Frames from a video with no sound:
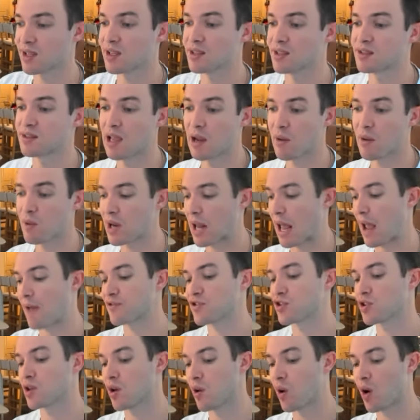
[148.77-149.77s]
is they would
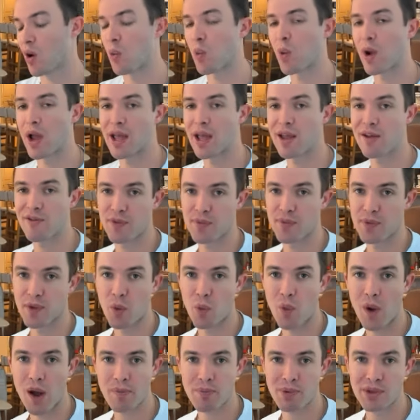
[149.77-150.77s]
have to go away from the
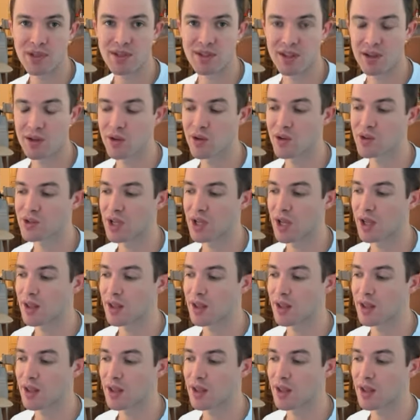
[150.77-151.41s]
weapon skills